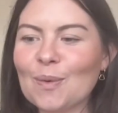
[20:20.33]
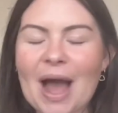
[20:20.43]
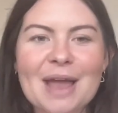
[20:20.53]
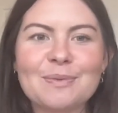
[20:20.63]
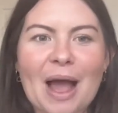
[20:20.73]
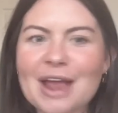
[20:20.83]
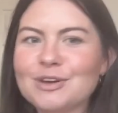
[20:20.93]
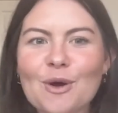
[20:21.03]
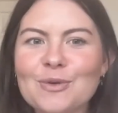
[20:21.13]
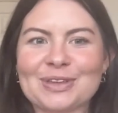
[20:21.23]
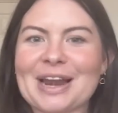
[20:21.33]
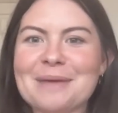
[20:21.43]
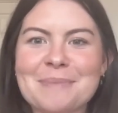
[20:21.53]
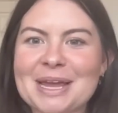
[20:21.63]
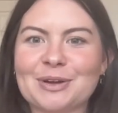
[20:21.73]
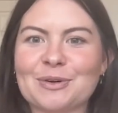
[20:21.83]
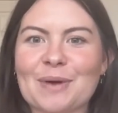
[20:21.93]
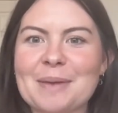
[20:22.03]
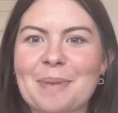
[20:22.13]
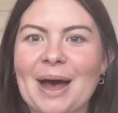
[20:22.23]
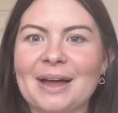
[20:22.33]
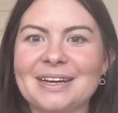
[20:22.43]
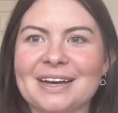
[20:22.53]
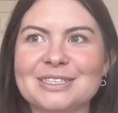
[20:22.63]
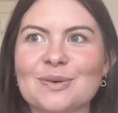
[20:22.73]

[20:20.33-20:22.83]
I know that I'd make a great partner.